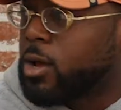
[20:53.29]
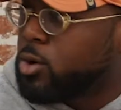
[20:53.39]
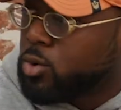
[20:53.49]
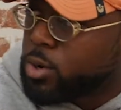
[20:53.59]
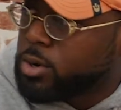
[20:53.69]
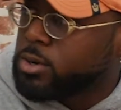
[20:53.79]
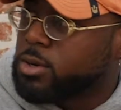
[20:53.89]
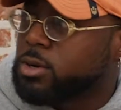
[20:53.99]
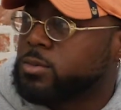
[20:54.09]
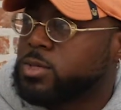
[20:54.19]
that whole world.
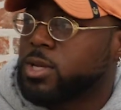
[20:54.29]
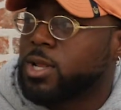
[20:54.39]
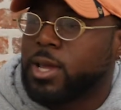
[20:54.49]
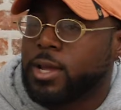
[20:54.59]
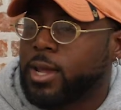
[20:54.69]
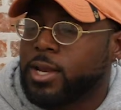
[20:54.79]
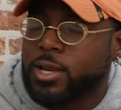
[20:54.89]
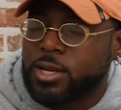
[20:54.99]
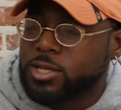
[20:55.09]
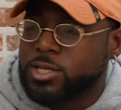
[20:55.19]
You know what I'm saying? I like
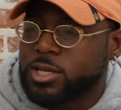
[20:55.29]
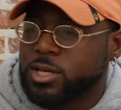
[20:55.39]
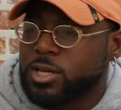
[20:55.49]
editing and shit.